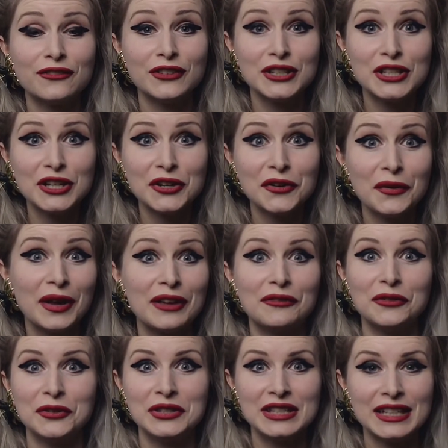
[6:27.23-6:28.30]
video.
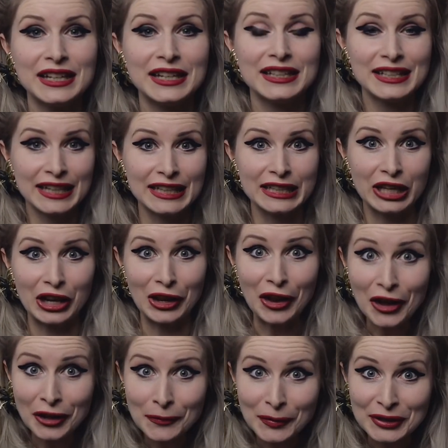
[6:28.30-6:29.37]
If you did, hit the
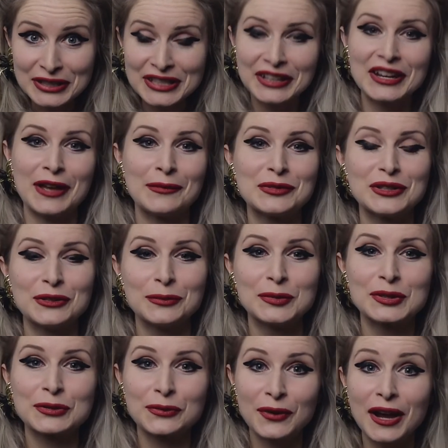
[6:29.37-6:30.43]
like button and
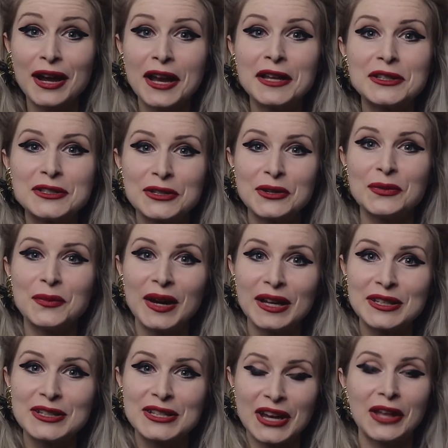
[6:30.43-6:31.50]
subscribe to my
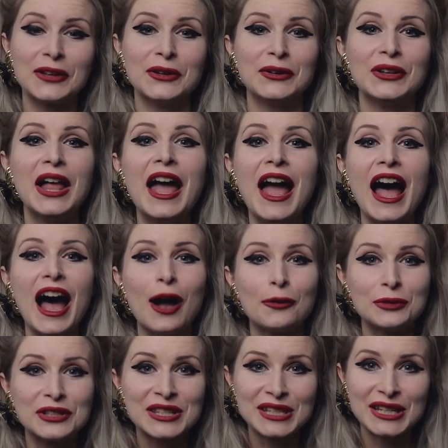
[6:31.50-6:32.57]
channel. I
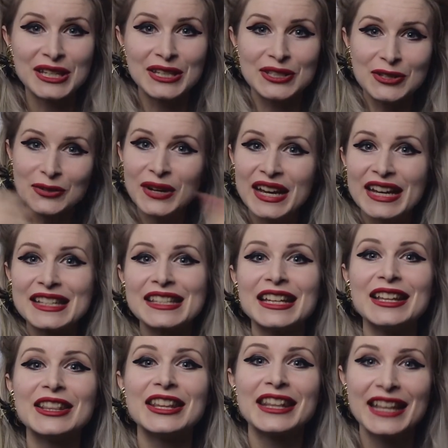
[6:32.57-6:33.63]
will see you guys
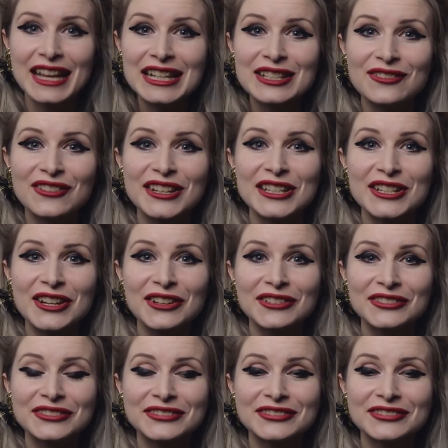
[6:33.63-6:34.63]
in the next video.